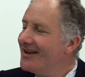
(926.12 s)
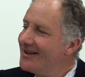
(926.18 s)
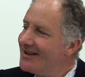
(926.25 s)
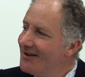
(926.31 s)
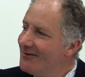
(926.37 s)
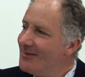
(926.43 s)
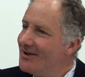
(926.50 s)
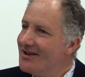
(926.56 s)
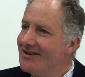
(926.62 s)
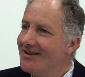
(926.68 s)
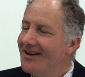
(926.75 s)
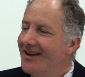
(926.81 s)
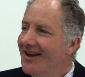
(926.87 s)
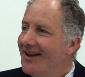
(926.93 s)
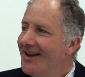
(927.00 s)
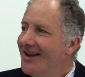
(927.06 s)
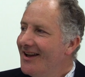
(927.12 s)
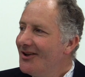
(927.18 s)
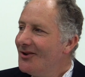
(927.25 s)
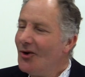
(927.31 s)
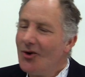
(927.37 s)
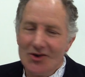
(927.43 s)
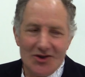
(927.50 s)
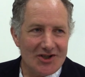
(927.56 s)
give me
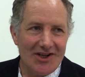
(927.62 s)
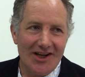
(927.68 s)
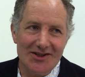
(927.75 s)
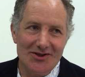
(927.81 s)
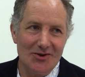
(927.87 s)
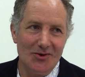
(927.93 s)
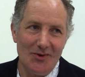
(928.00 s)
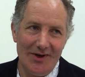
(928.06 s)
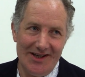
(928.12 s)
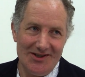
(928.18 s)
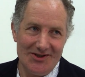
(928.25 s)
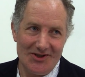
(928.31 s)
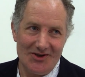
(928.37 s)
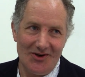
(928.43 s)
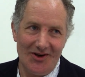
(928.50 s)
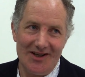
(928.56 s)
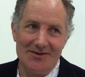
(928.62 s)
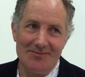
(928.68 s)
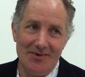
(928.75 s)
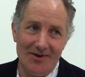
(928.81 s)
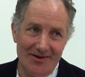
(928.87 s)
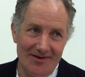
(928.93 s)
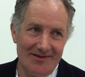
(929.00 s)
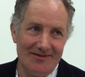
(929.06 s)
not subtle insights,
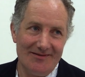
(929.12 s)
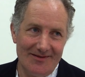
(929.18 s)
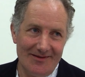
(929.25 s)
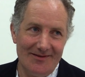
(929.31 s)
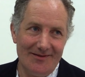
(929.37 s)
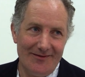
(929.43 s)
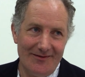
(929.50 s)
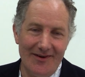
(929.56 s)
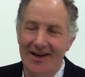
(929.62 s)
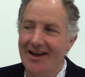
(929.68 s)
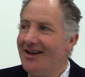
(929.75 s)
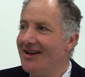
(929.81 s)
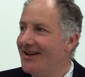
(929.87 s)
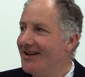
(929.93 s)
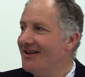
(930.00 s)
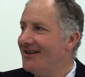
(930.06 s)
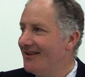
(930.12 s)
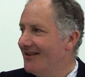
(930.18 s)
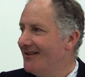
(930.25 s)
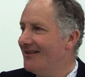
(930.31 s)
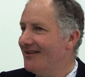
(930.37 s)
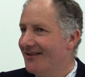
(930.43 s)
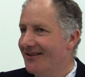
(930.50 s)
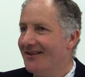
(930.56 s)
but fairly,
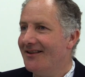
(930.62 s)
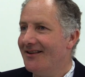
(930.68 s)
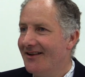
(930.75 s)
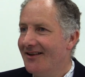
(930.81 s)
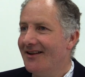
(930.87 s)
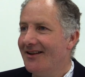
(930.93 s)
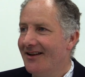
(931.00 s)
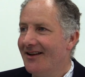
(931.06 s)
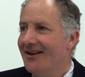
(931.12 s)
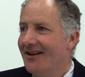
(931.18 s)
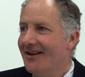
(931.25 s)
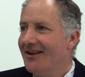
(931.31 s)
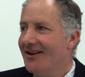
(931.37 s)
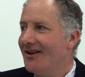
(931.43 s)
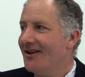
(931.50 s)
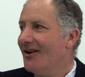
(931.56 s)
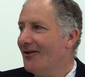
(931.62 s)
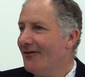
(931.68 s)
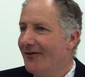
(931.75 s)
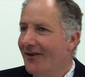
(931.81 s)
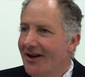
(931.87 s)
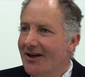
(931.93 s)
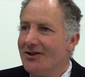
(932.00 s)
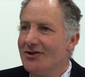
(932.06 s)
you know,
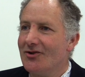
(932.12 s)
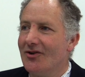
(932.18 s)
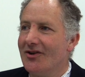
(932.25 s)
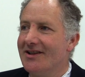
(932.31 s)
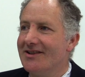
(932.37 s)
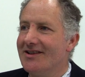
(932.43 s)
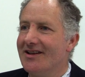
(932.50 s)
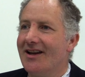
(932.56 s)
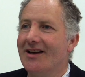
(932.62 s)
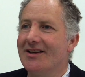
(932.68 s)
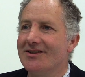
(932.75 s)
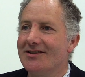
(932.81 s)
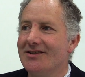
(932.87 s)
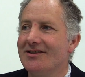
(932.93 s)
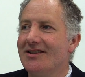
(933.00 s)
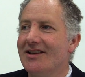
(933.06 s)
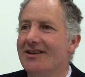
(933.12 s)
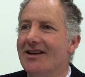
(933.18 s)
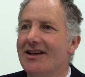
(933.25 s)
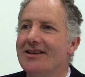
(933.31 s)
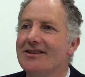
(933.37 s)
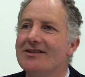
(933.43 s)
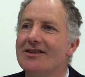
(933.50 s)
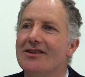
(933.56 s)
fairly strong indications
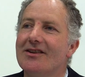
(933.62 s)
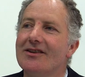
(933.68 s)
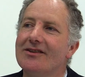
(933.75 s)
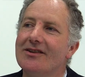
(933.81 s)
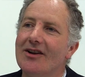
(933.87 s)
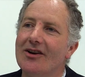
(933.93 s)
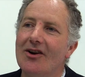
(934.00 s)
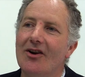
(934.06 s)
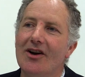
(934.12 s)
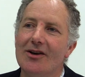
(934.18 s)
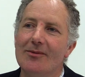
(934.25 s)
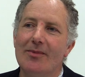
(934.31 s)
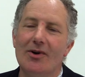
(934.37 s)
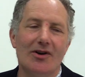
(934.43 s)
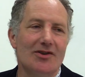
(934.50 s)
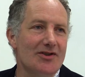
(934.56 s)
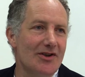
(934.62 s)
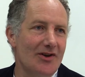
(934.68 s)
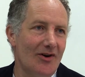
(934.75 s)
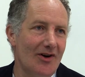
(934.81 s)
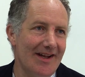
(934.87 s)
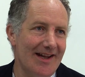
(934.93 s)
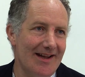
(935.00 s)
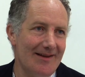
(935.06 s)
into the kind of person
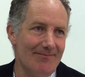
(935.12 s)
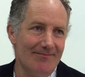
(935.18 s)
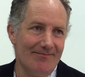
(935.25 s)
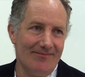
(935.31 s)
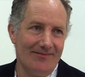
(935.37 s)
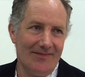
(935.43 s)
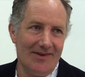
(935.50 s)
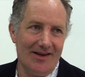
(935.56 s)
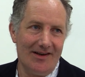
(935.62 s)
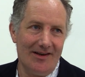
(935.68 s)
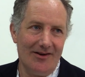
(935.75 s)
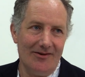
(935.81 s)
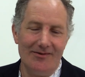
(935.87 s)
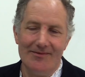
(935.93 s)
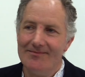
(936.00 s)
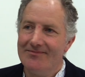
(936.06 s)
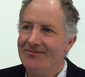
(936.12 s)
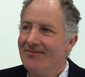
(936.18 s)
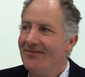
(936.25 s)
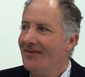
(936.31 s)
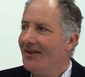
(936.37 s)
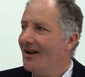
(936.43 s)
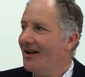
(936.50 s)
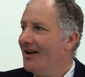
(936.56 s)
I am, you know,
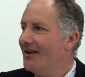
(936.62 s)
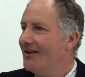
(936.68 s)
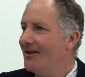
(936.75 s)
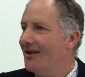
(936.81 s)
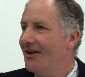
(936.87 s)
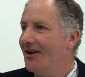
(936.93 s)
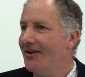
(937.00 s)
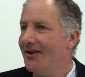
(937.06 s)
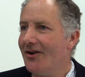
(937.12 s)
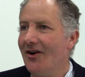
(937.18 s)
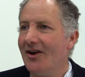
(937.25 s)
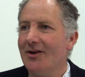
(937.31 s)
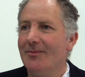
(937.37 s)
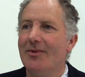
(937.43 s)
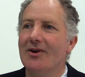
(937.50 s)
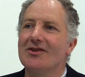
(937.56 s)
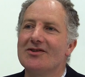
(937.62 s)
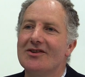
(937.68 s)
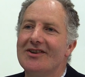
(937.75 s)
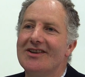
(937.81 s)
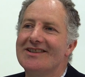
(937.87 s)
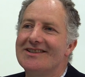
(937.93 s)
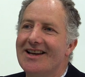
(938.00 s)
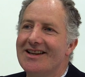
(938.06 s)
and the kind of person
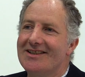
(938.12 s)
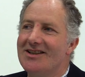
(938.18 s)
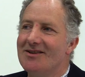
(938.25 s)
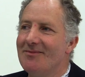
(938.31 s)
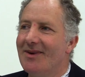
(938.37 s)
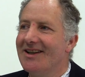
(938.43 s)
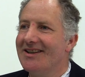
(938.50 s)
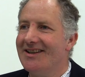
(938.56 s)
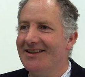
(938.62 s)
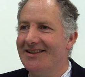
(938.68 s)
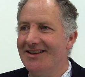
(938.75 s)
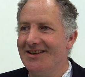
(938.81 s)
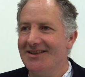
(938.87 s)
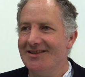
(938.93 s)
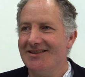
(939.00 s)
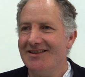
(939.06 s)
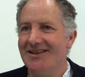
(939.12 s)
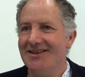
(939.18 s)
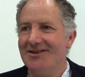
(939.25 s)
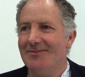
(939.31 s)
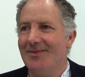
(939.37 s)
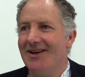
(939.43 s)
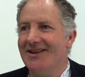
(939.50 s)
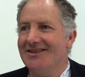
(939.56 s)
that is actually making
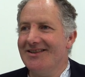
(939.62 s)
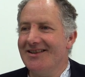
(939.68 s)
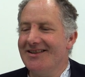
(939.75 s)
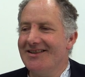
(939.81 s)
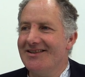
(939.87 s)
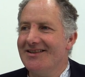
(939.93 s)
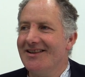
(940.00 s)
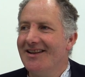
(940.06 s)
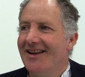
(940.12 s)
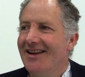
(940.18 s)
these paintings.